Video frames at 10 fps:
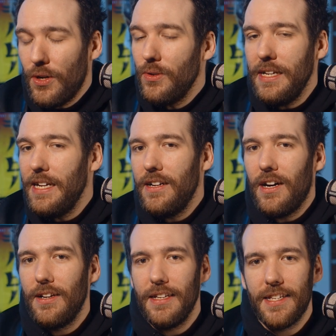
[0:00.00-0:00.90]
don't need
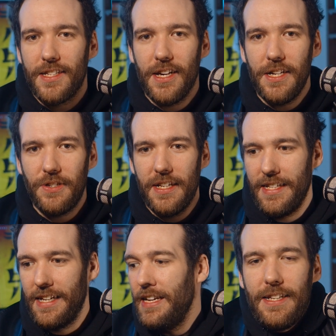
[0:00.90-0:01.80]
all this side
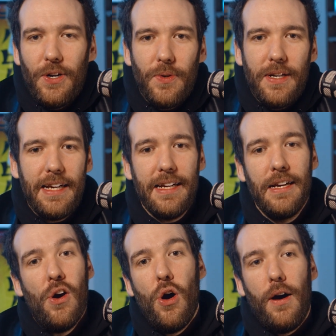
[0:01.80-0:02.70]
dressing. You don't need,
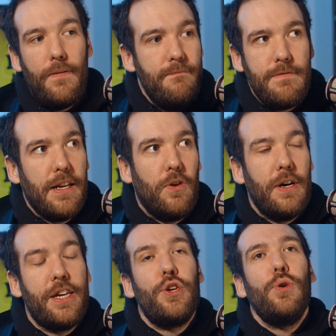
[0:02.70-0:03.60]
you know,
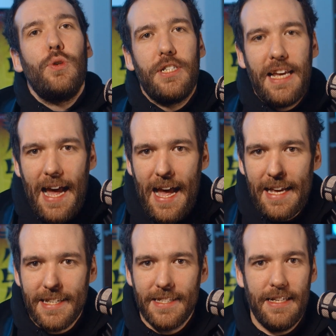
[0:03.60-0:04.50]
huge
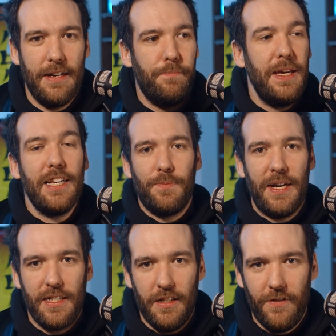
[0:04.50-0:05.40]
casts and big
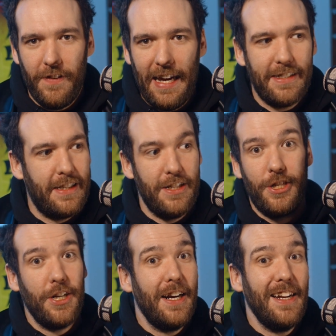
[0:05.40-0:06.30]
special effects and
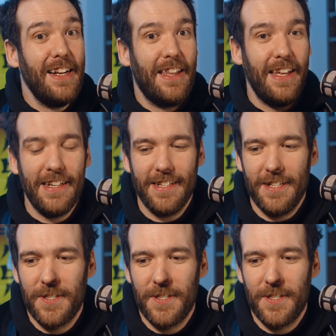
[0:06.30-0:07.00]
shiny things on